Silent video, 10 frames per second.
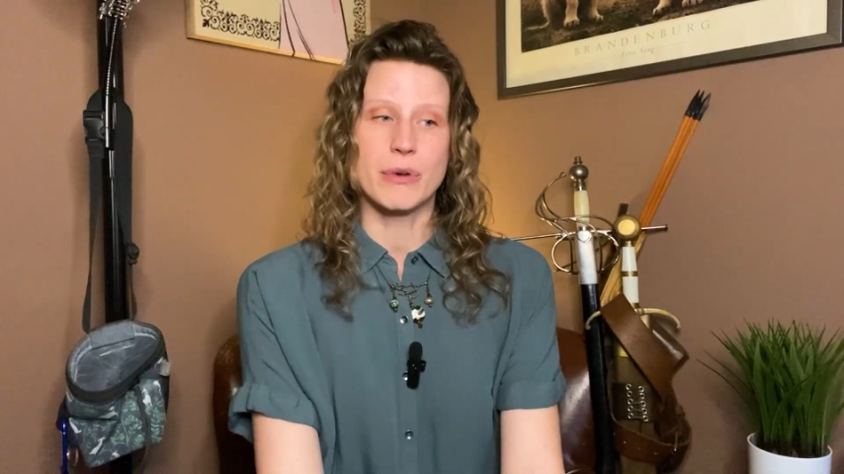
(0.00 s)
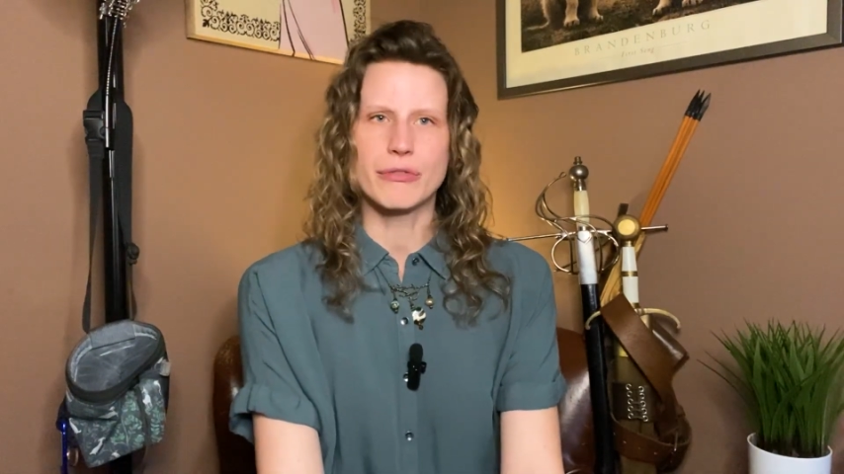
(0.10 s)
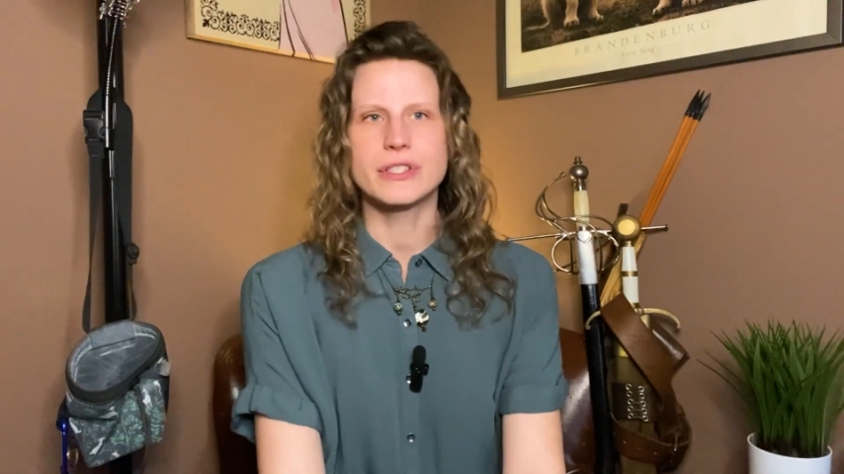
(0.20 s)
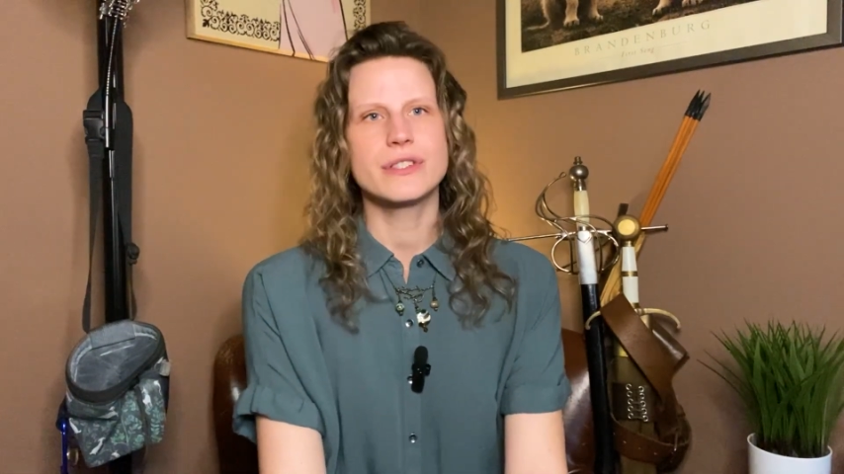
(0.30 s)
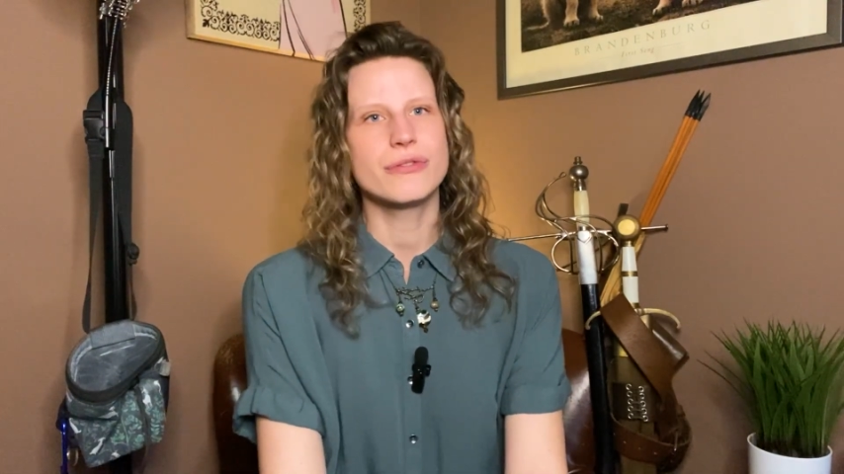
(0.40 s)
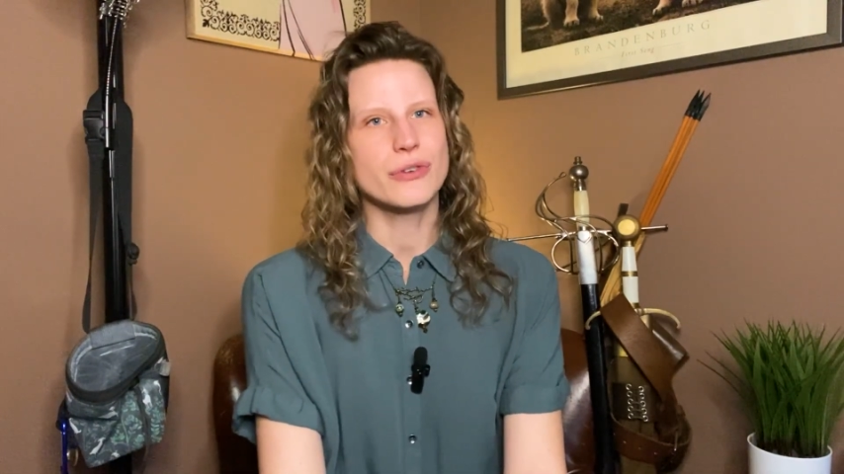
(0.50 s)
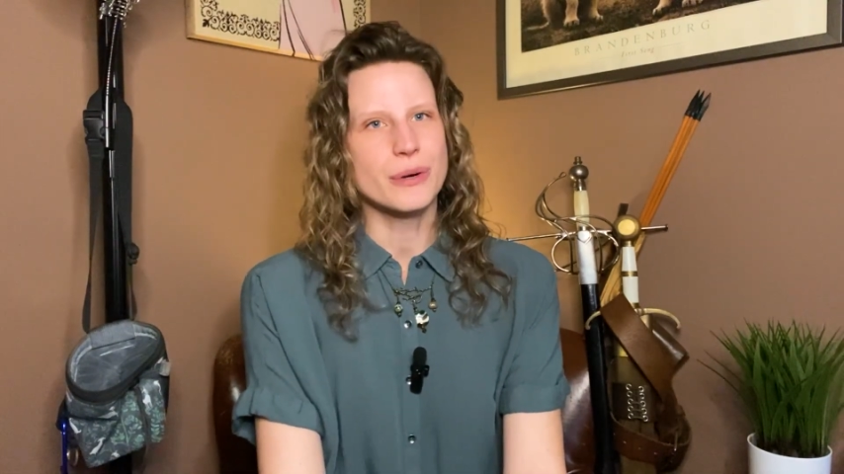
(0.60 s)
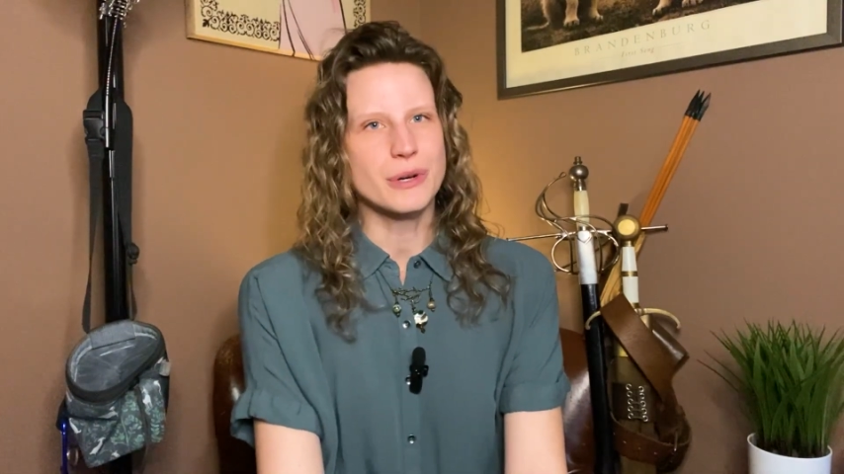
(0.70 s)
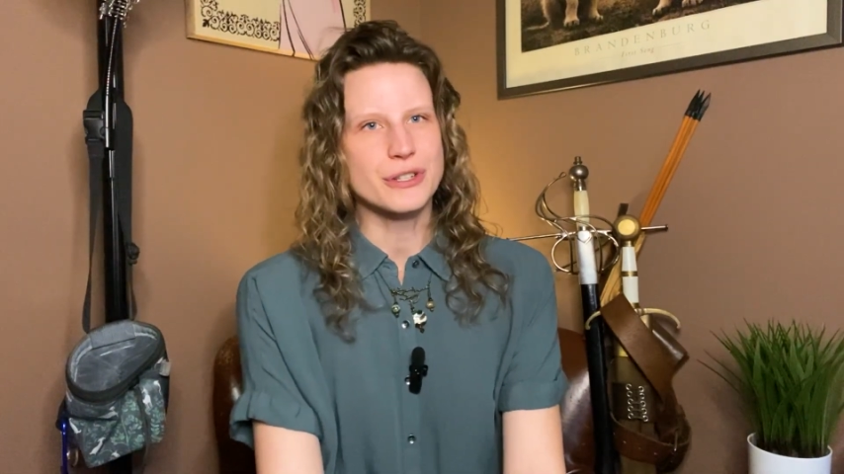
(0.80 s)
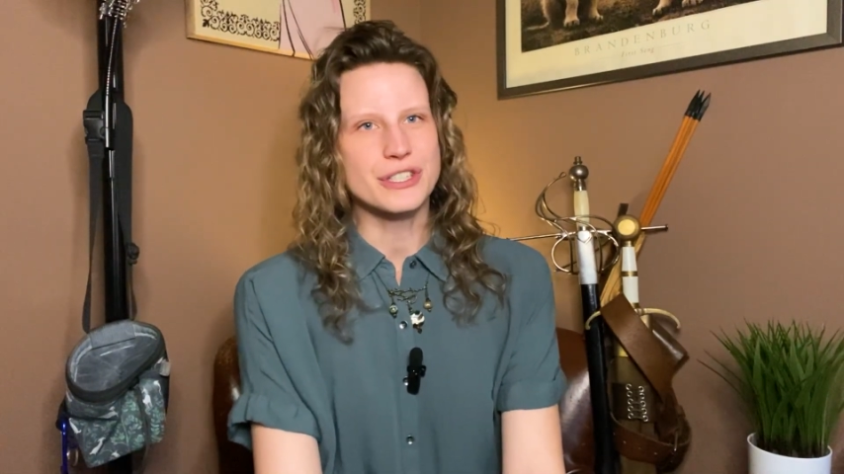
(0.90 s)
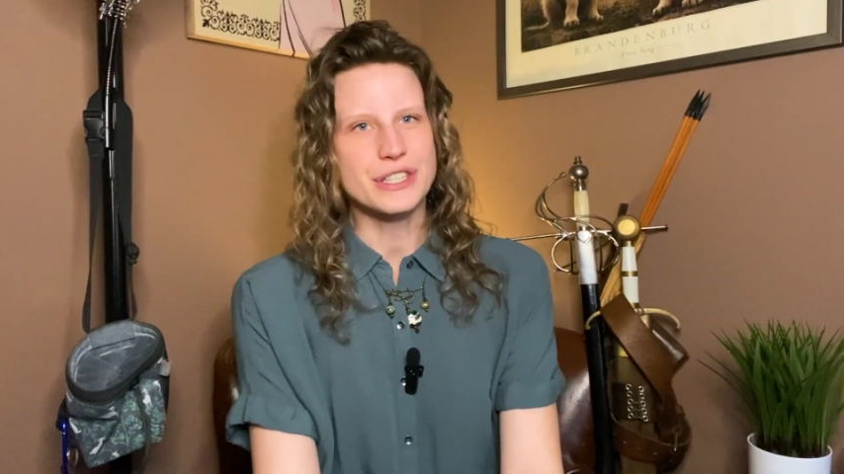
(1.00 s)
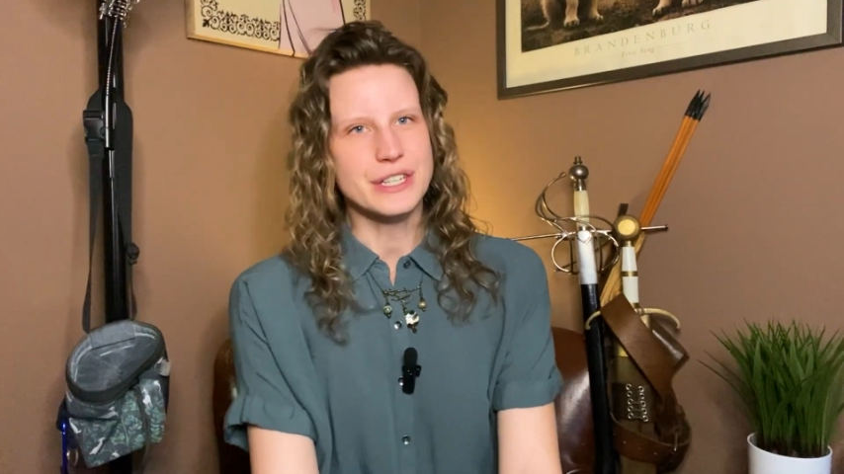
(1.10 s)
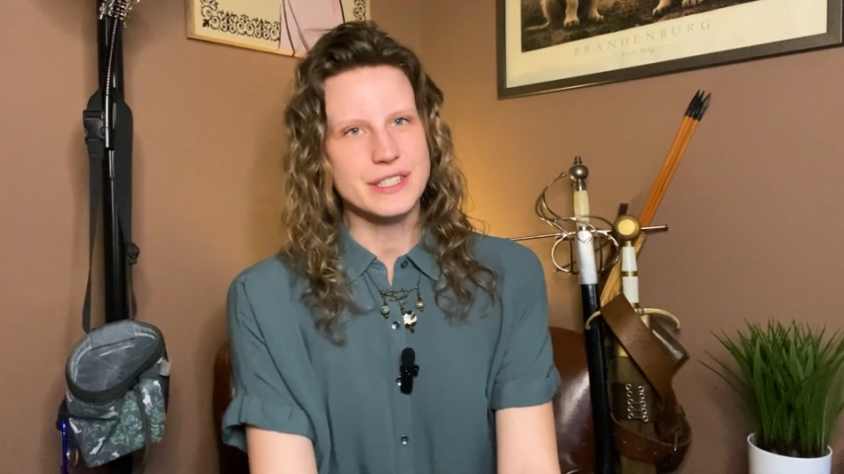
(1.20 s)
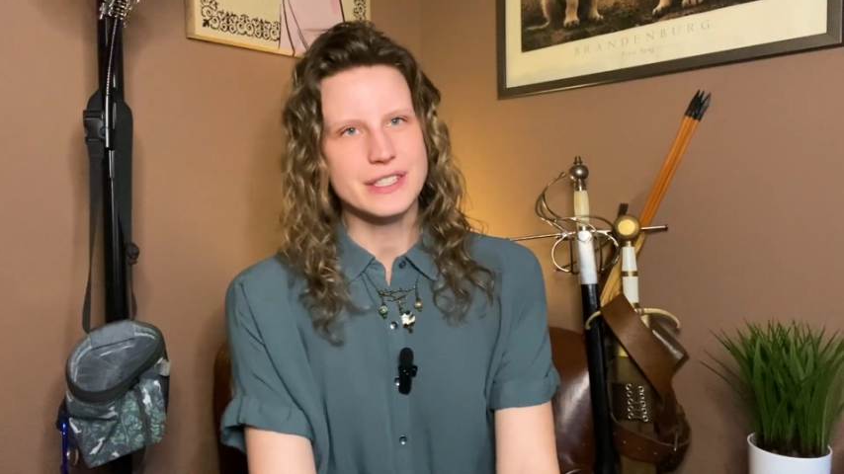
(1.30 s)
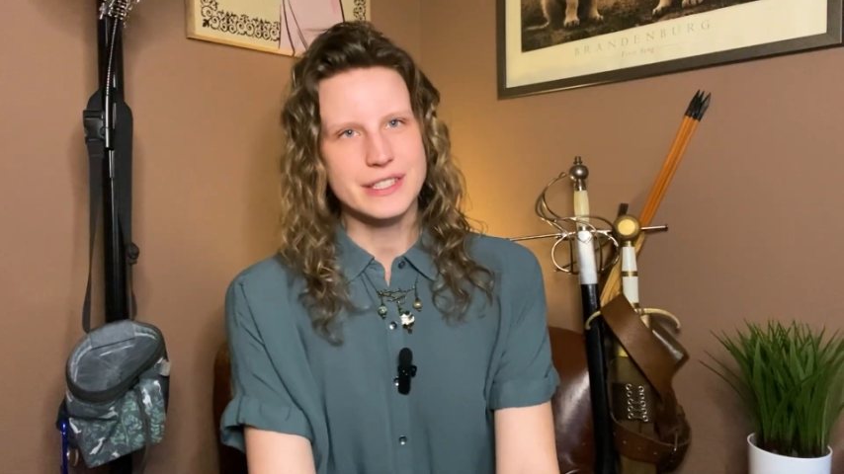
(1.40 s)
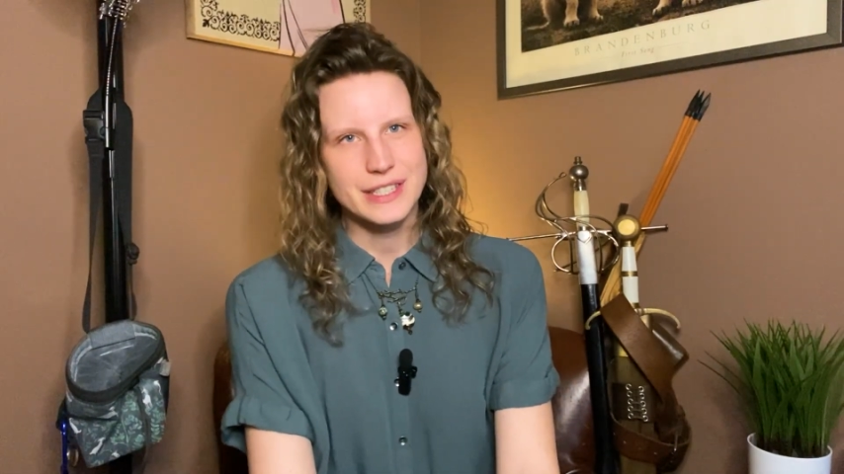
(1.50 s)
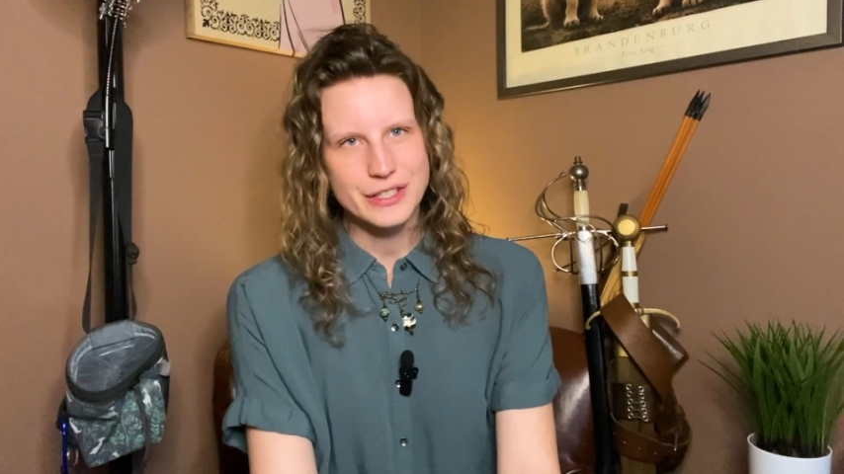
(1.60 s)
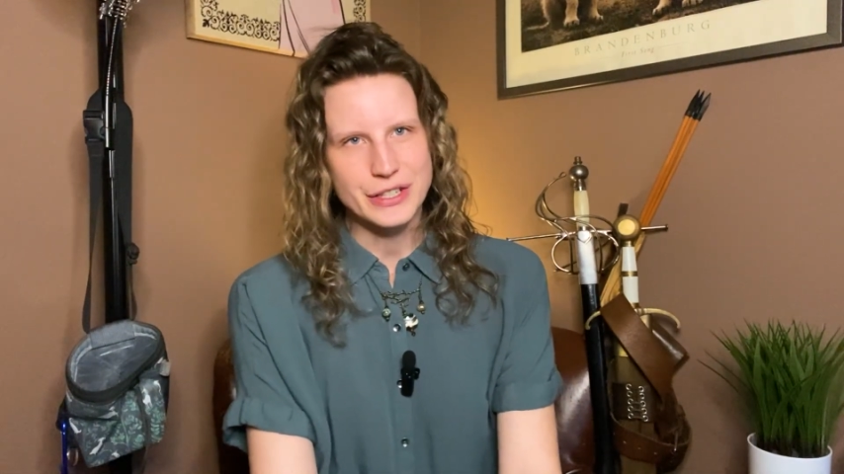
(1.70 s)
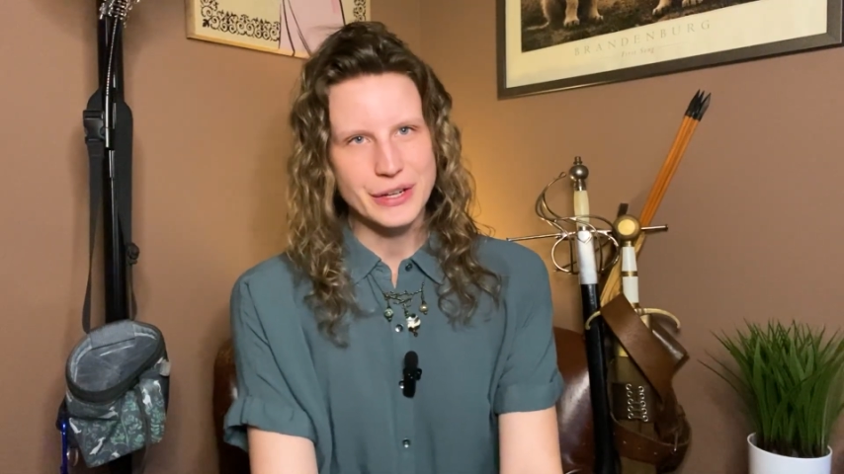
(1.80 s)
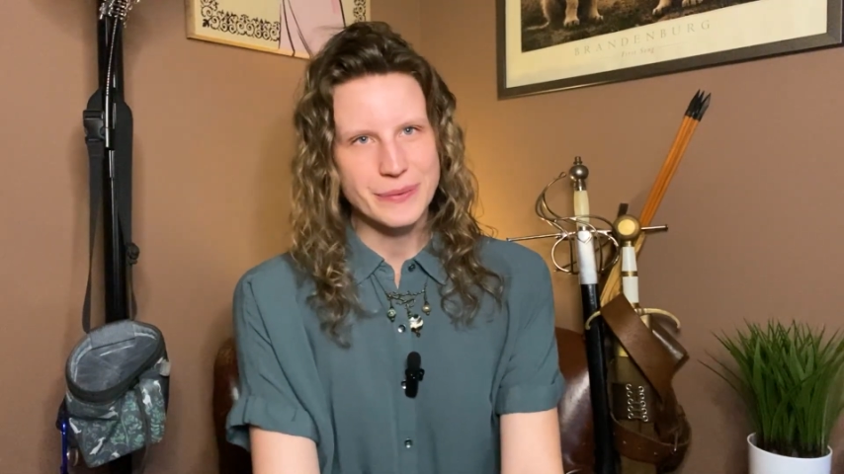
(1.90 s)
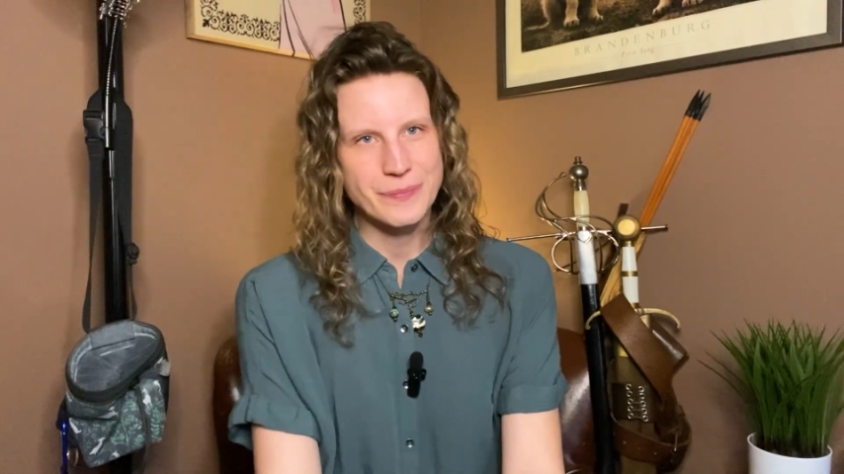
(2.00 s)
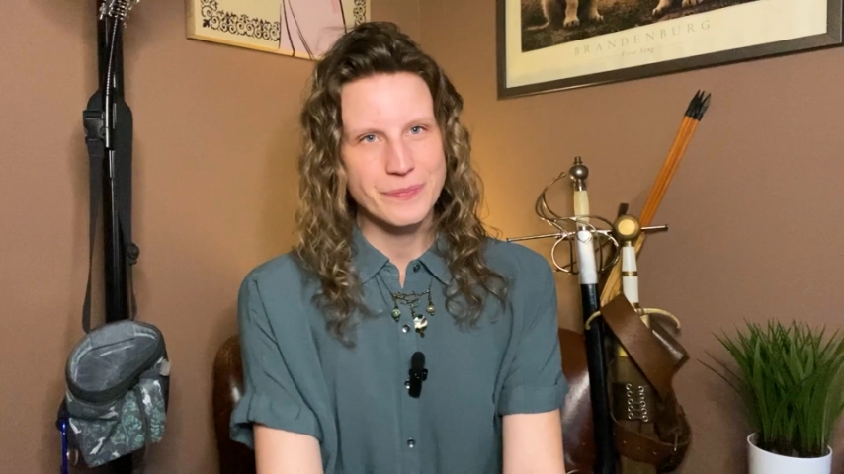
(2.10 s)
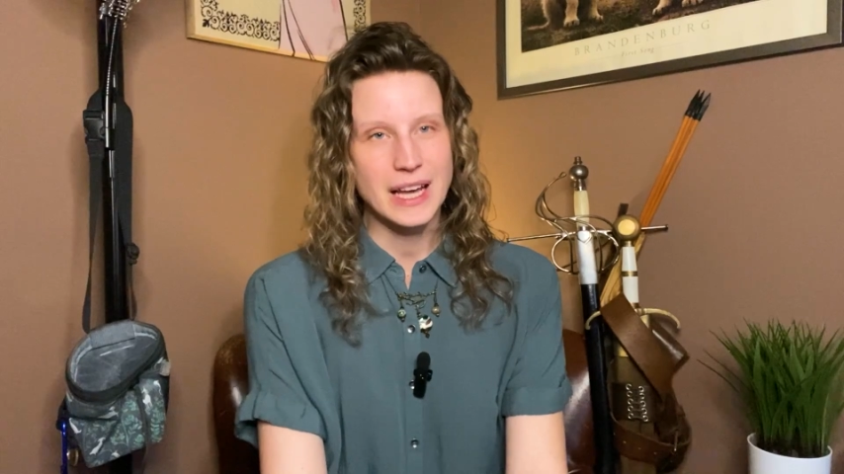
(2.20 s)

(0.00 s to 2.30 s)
But first and foremost, she is a sister.